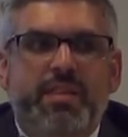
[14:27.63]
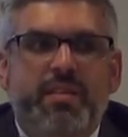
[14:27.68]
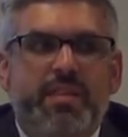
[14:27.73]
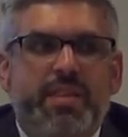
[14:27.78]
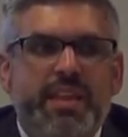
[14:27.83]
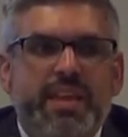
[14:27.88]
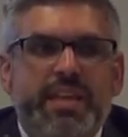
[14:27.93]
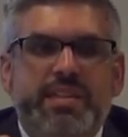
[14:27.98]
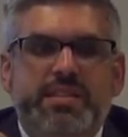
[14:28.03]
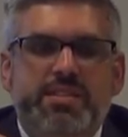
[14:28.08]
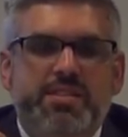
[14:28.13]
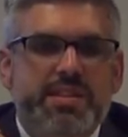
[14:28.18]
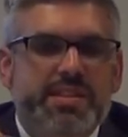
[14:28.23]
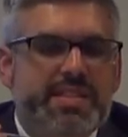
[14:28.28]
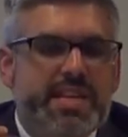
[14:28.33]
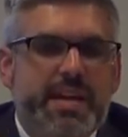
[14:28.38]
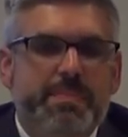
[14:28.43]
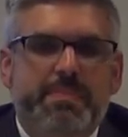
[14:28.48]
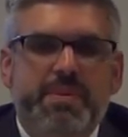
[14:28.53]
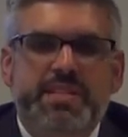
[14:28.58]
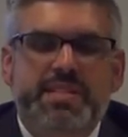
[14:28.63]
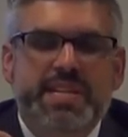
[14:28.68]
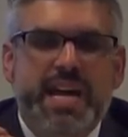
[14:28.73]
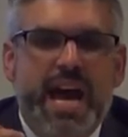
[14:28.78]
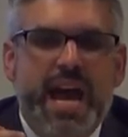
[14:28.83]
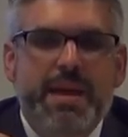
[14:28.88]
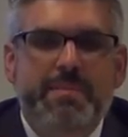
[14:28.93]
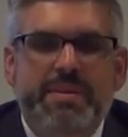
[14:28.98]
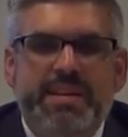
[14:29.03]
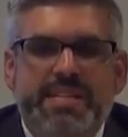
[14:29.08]
These are examples
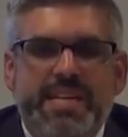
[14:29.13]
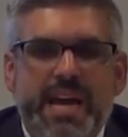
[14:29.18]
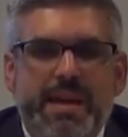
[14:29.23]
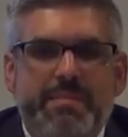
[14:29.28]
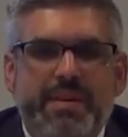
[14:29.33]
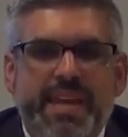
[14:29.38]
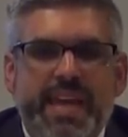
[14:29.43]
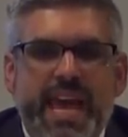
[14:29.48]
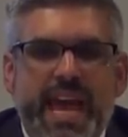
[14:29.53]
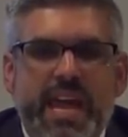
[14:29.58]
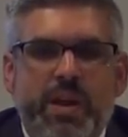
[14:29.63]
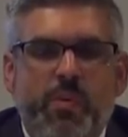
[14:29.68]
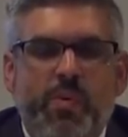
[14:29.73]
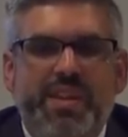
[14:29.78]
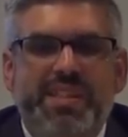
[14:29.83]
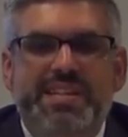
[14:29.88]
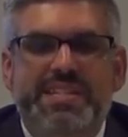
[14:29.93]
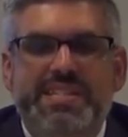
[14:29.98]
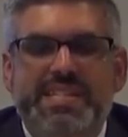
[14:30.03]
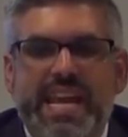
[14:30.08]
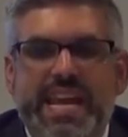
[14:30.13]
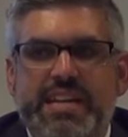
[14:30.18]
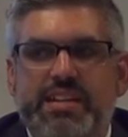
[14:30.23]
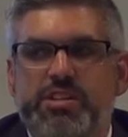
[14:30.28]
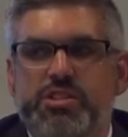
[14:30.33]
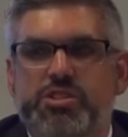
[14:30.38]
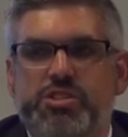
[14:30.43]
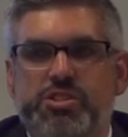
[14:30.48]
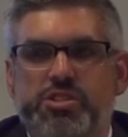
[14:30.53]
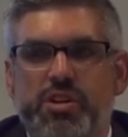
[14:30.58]
time and time again where the
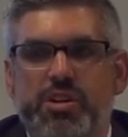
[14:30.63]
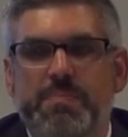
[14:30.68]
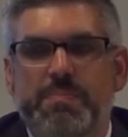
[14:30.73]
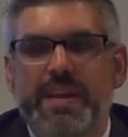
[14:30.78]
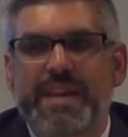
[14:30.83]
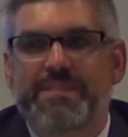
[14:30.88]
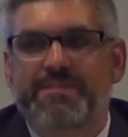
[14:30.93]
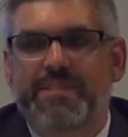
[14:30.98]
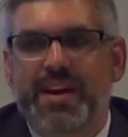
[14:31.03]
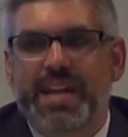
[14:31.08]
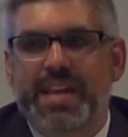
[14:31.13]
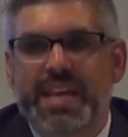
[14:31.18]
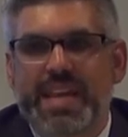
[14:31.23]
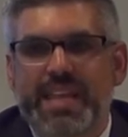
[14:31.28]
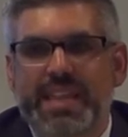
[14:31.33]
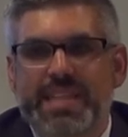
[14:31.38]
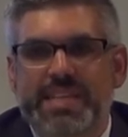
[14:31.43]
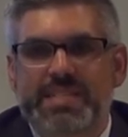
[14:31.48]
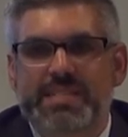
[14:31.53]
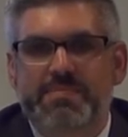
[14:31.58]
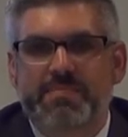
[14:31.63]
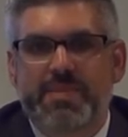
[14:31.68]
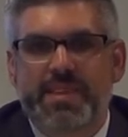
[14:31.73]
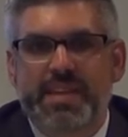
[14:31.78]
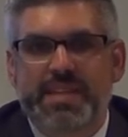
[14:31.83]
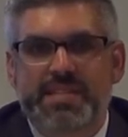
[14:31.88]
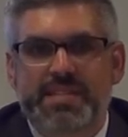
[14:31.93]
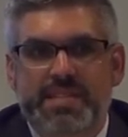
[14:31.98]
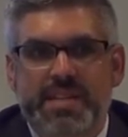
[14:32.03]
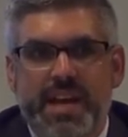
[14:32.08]
state should be funding
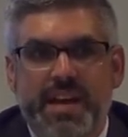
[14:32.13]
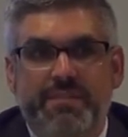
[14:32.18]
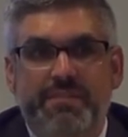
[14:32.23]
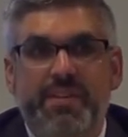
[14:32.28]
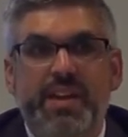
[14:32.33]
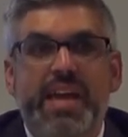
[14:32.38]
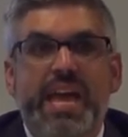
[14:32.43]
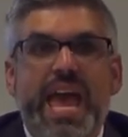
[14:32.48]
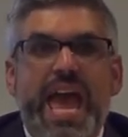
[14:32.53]
this stuff,